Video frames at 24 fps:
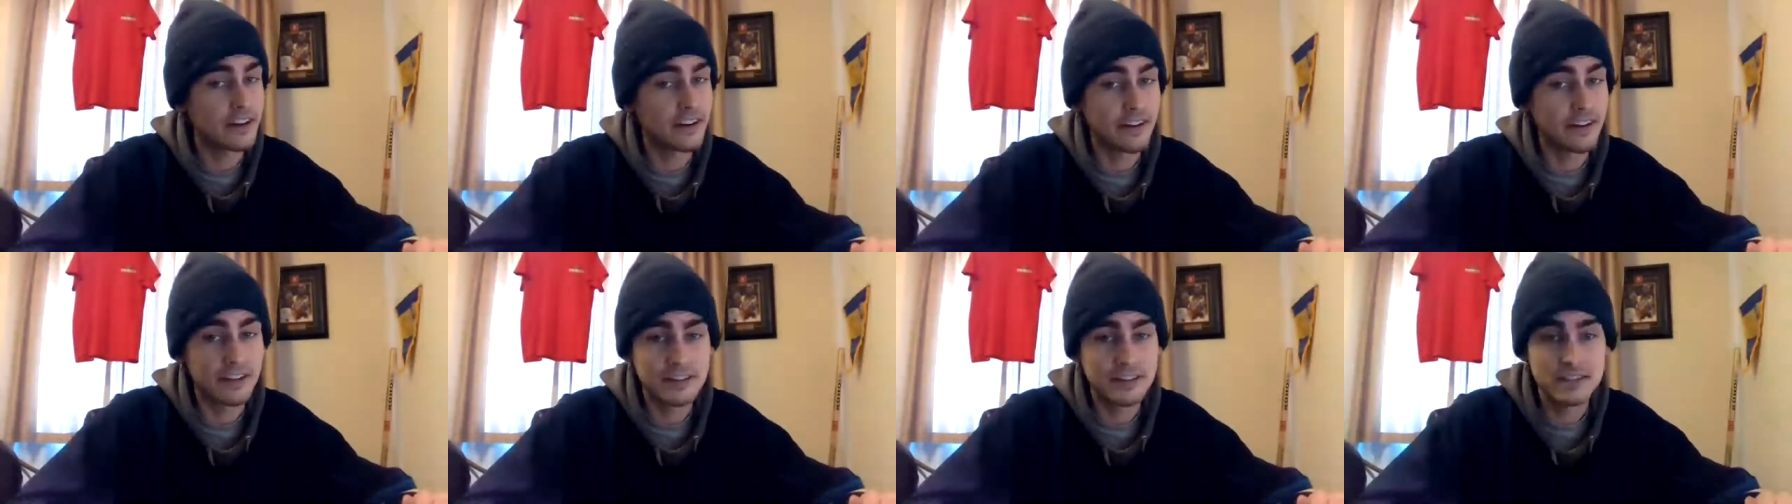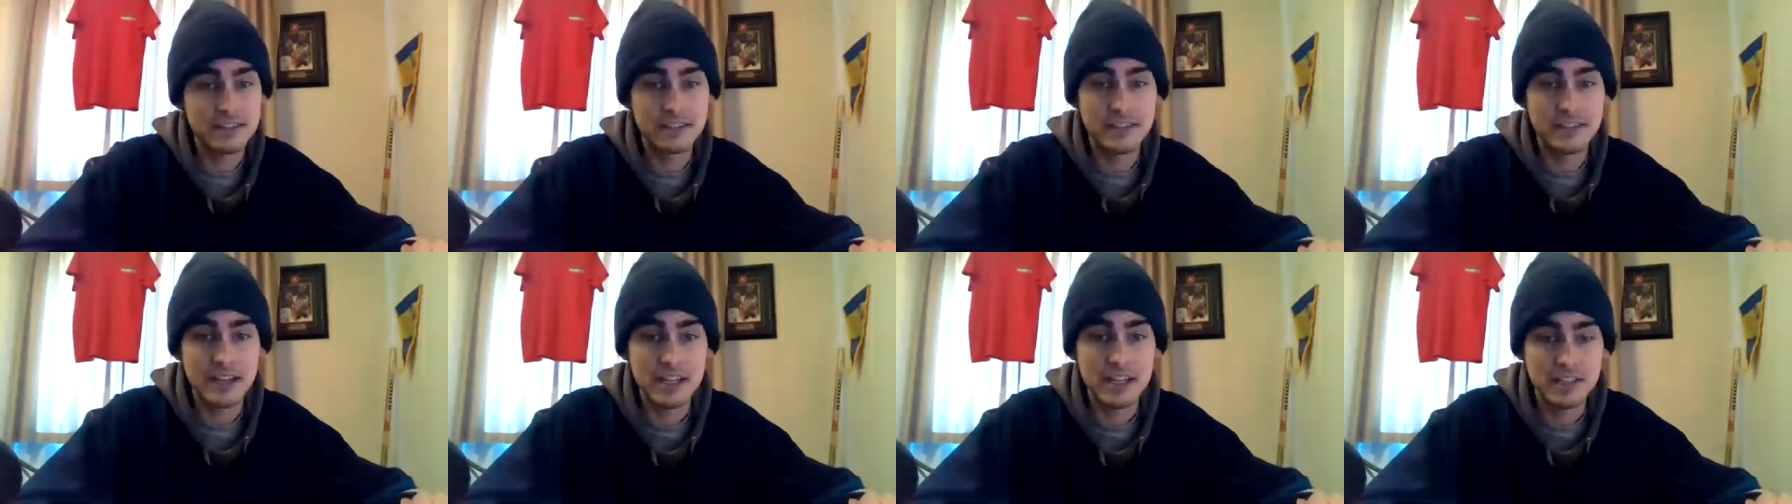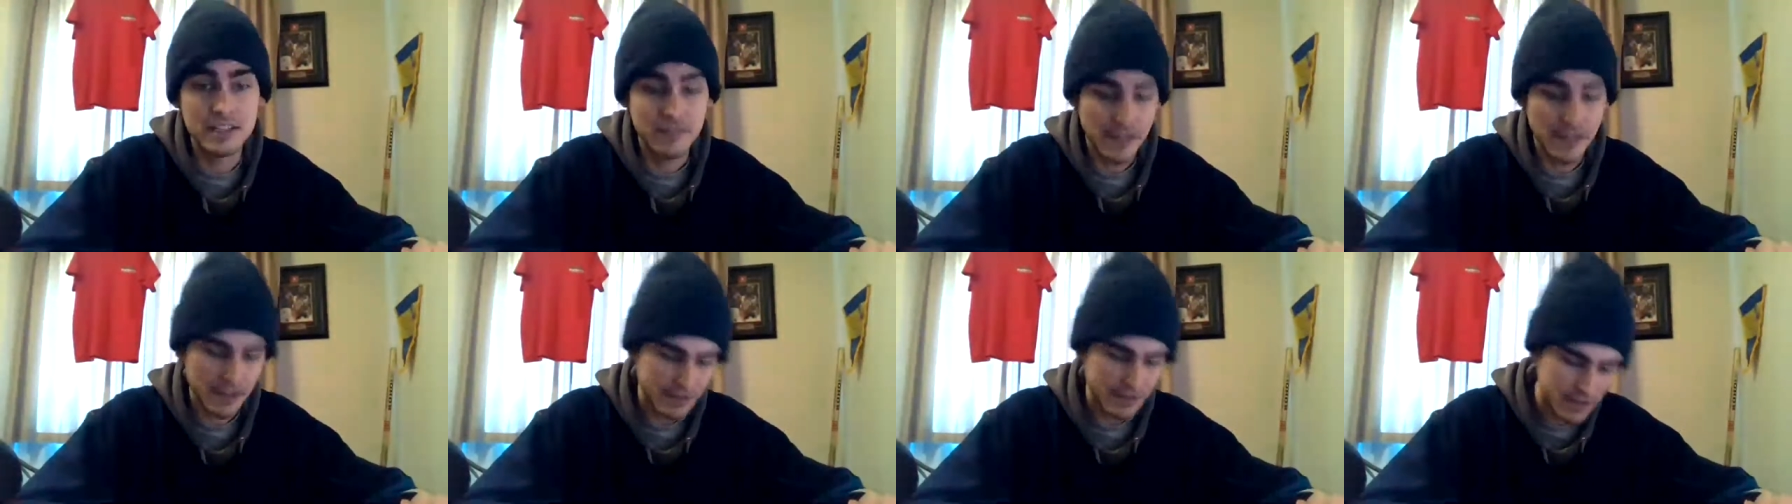This is Ace
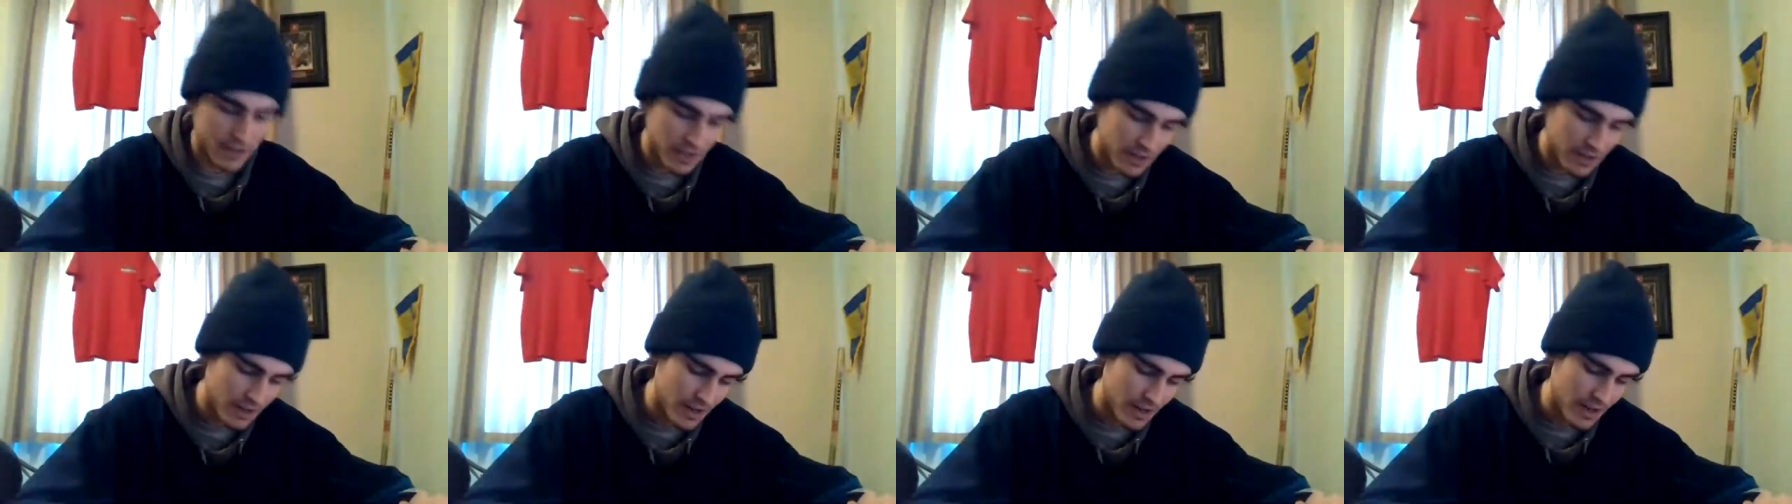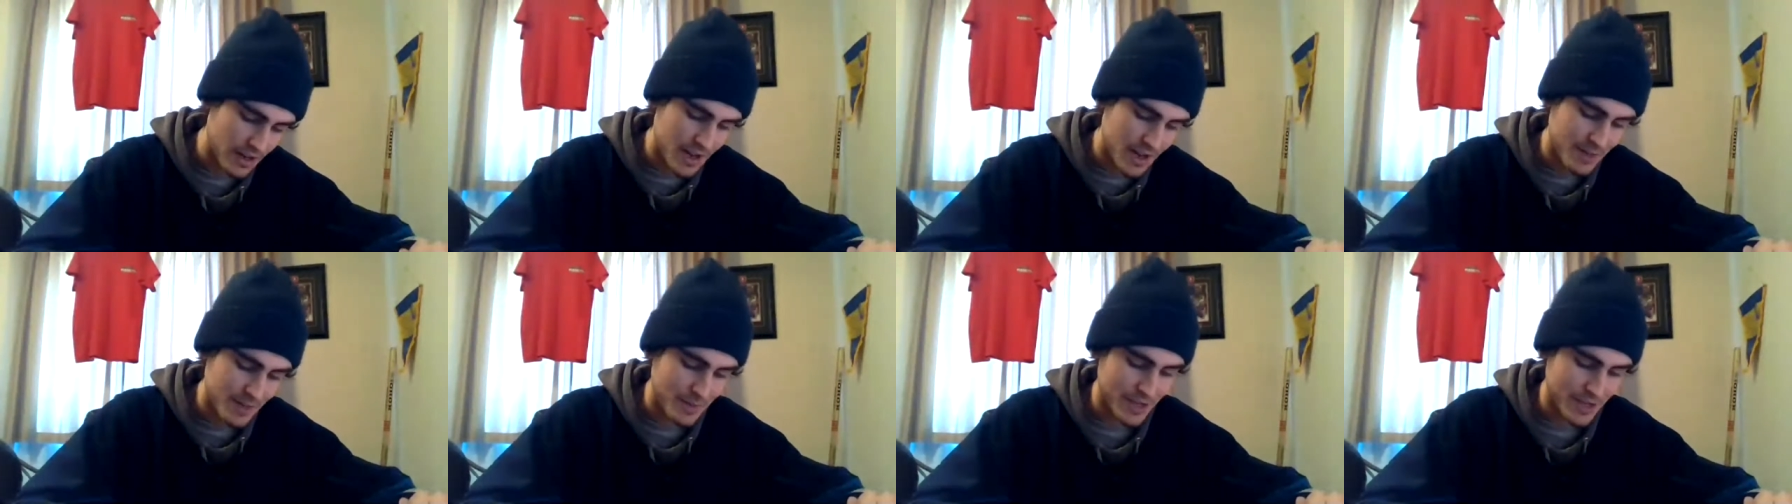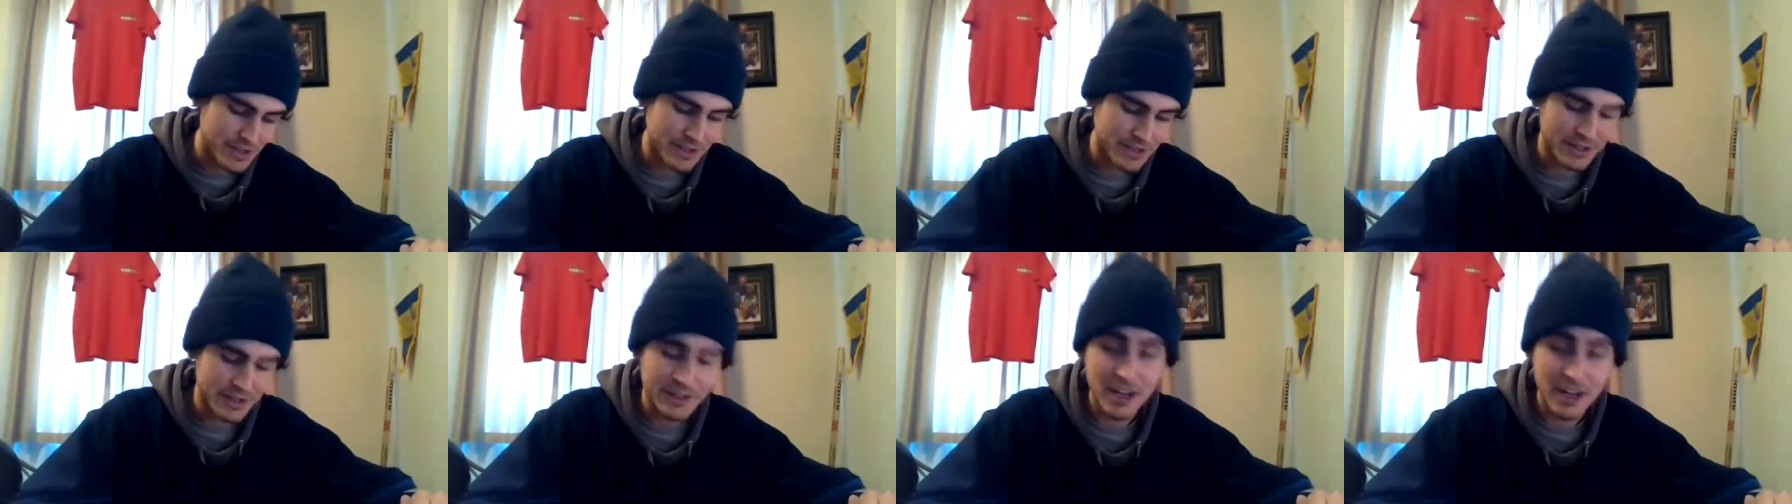Ventura,
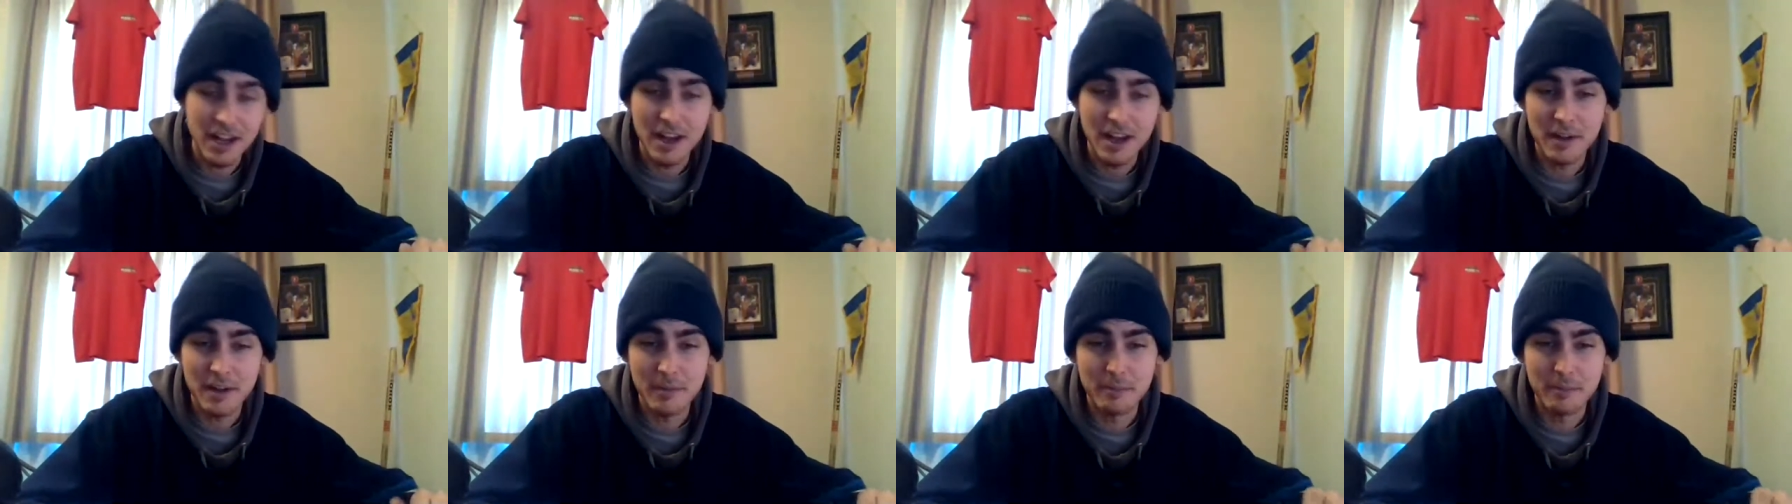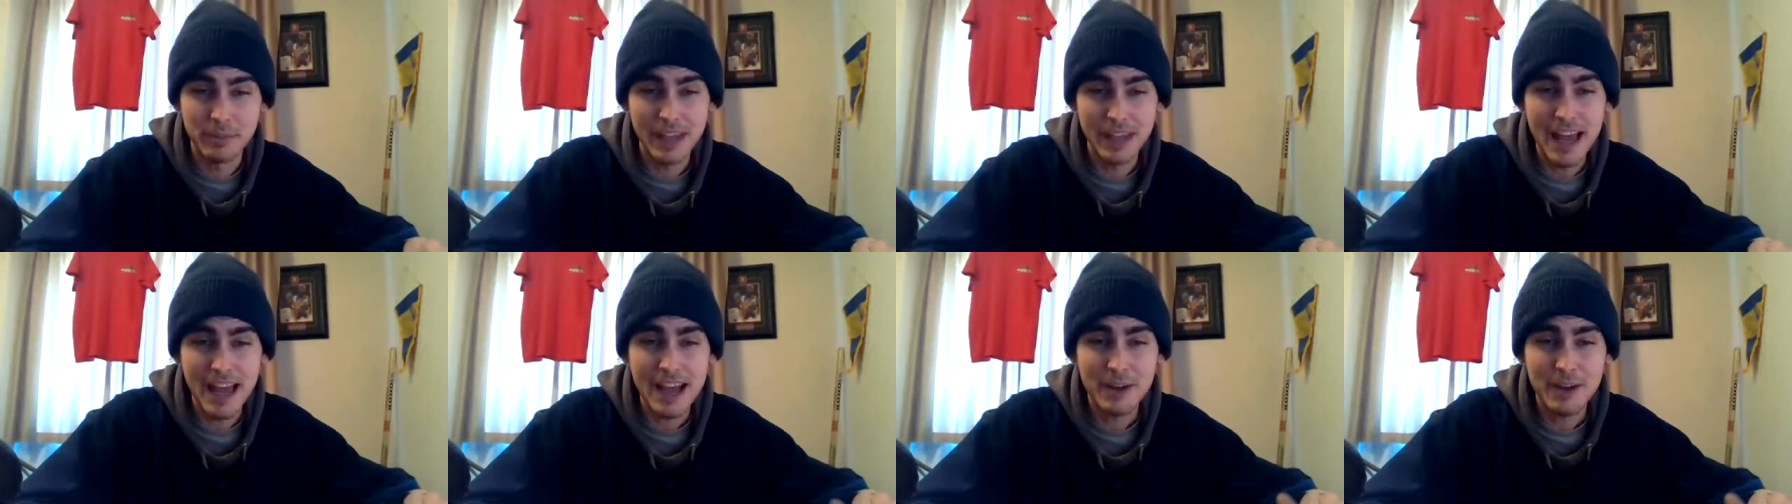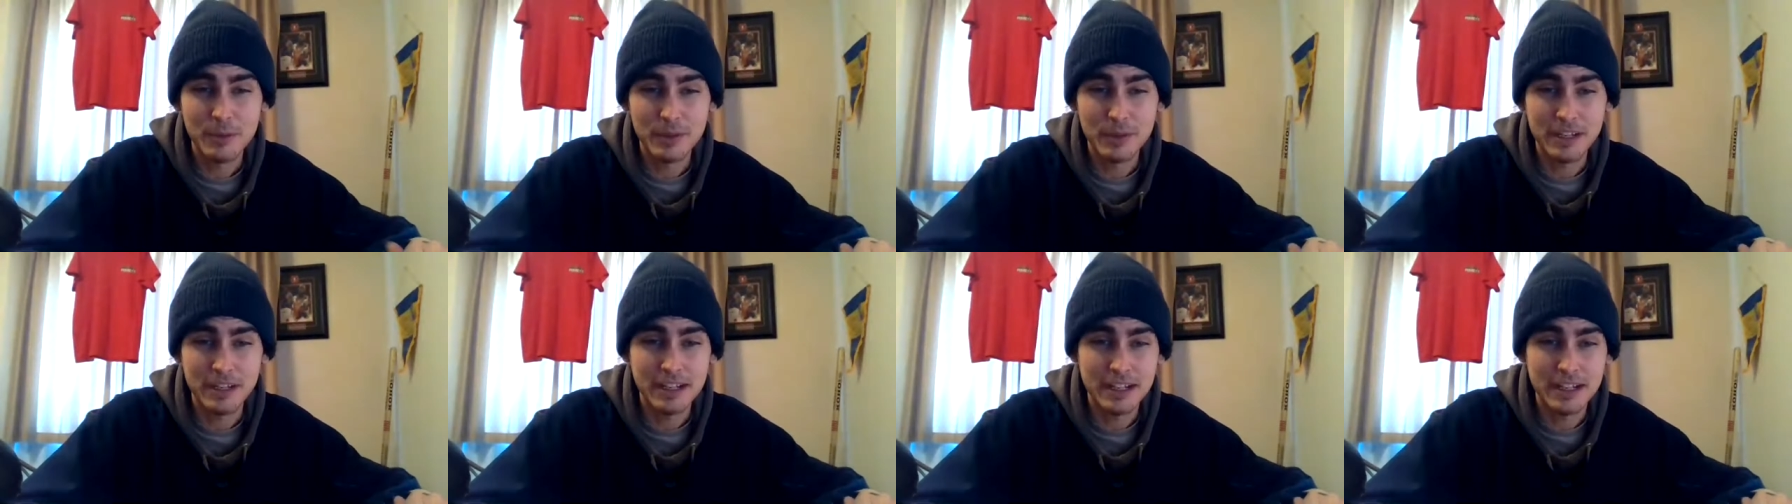Mr.
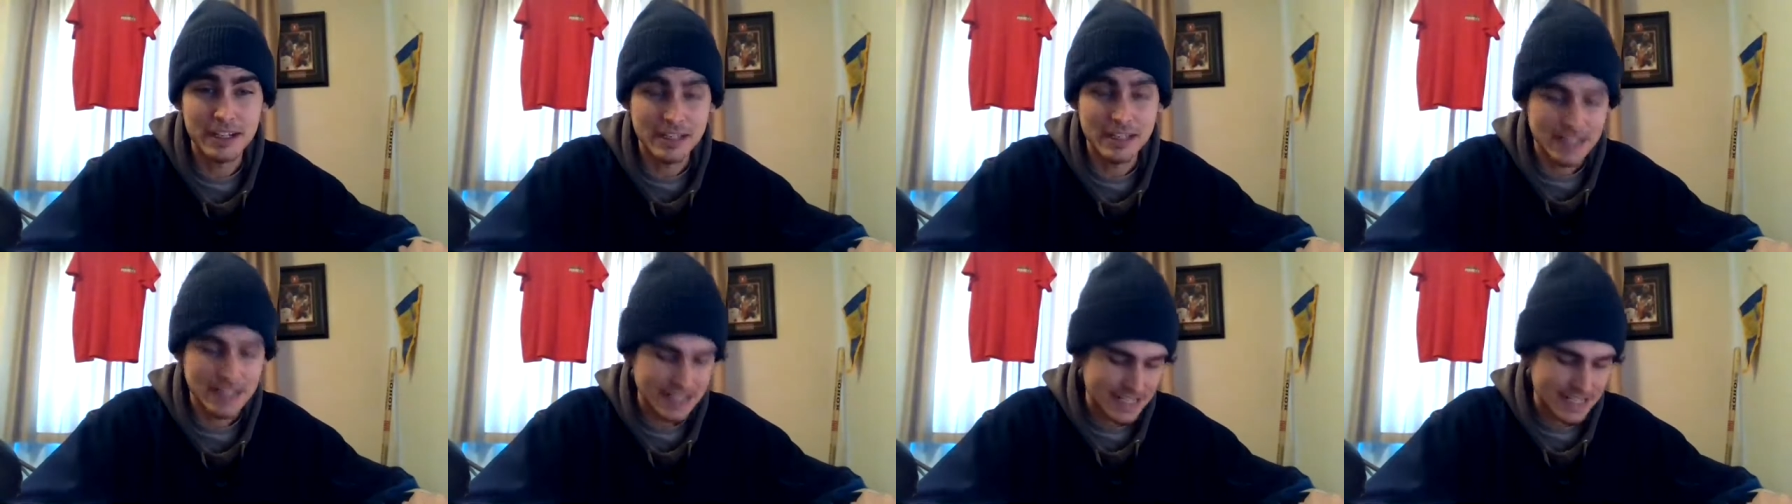Blackwood here.